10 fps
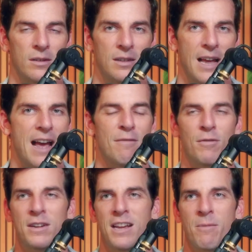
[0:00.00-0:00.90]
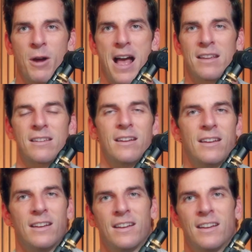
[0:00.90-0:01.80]
Every time we ask
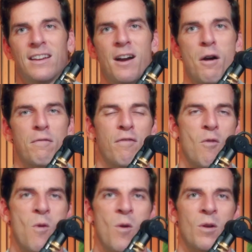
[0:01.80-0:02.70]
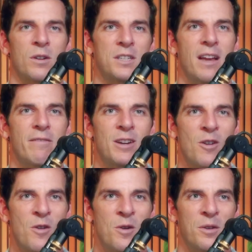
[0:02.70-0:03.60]
our 4 or
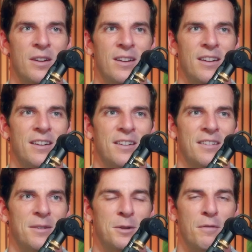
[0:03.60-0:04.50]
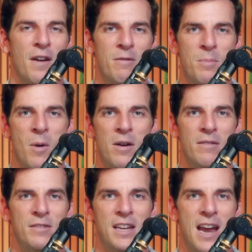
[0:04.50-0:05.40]
7-year-old, what's your favorite part of
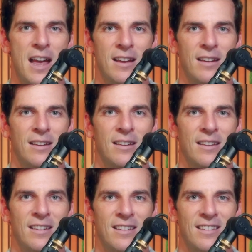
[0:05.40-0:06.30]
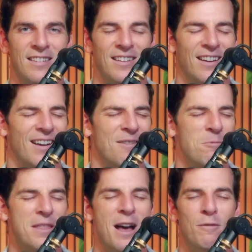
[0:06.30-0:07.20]
today?
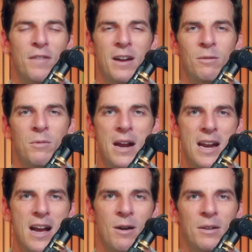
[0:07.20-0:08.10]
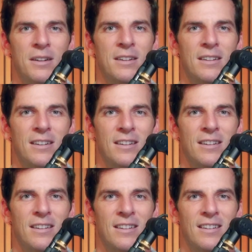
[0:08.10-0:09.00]
Without fail, right now.
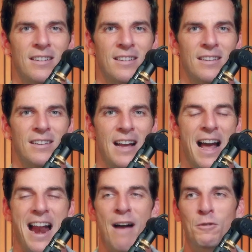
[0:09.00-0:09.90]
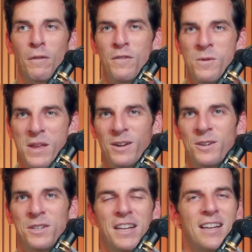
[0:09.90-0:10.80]
And after a few
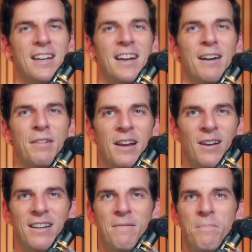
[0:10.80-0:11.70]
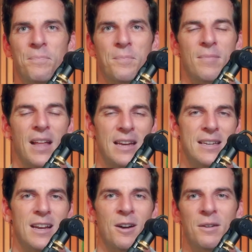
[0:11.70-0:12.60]
years of hearing at
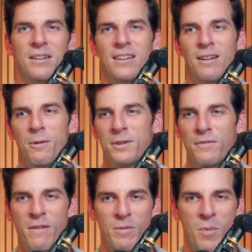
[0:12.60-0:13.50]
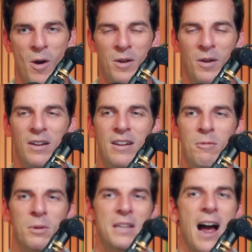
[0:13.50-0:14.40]
dinner, what was your favorite part? Or
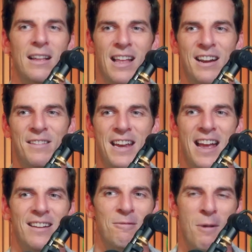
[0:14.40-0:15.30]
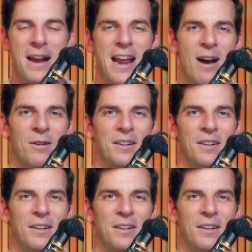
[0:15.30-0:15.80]
what's the highlight of the day? Right now.